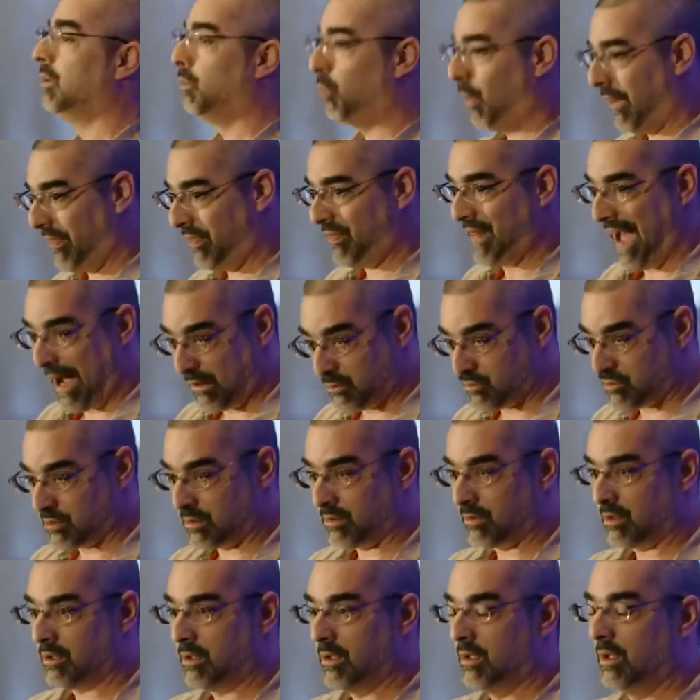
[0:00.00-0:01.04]
1,000.
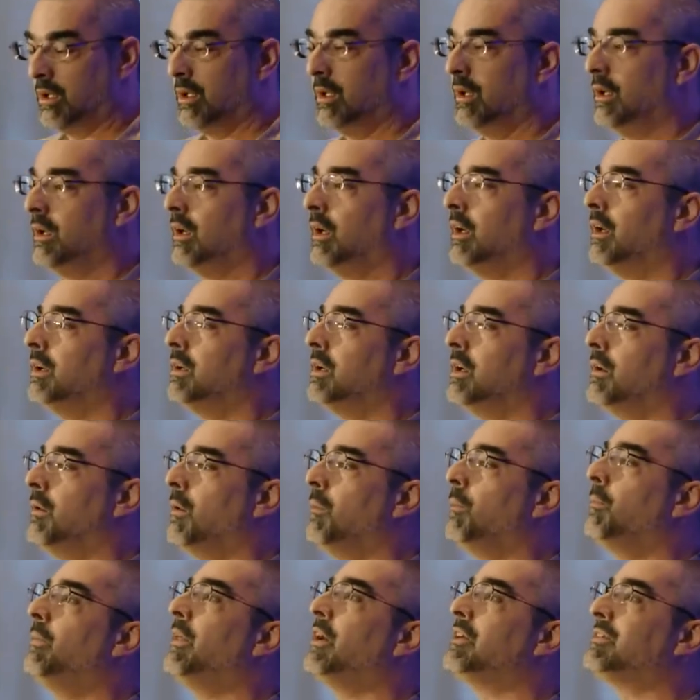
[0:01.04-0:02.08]

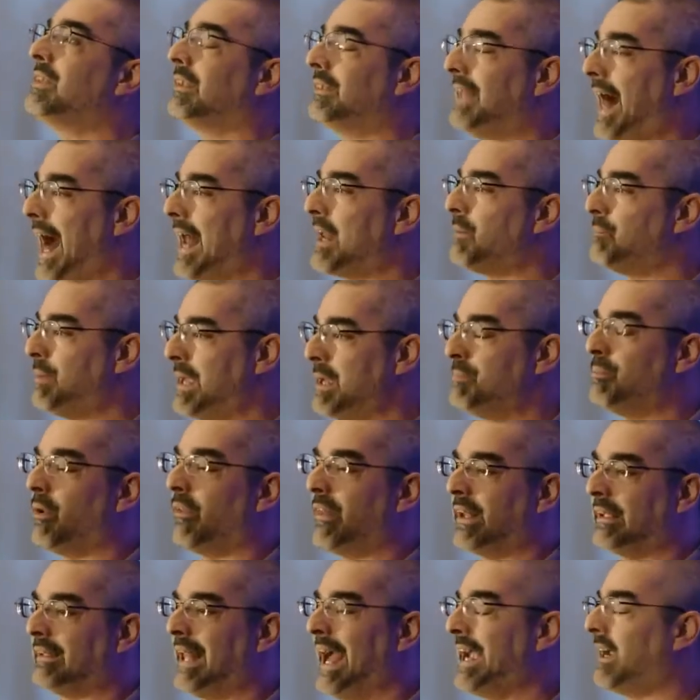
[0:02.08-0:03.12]
There's a lot of people
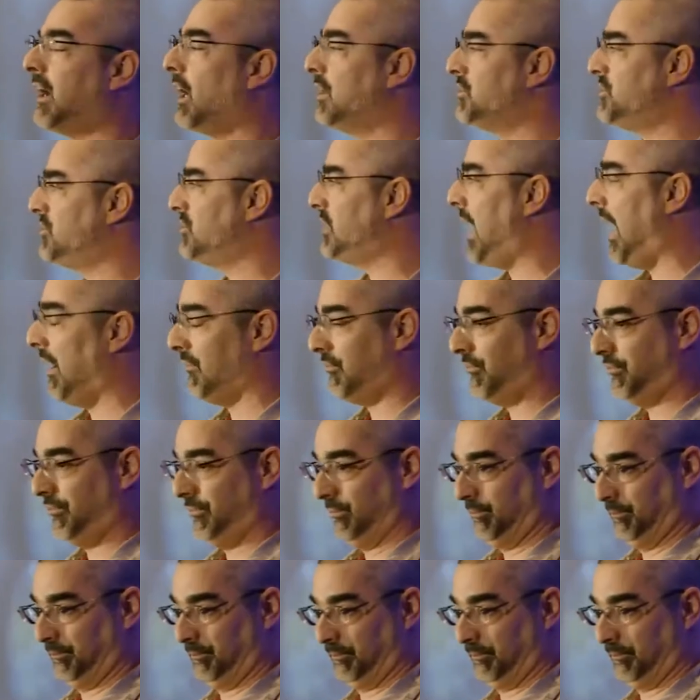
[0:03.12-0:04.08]
that like our stuff.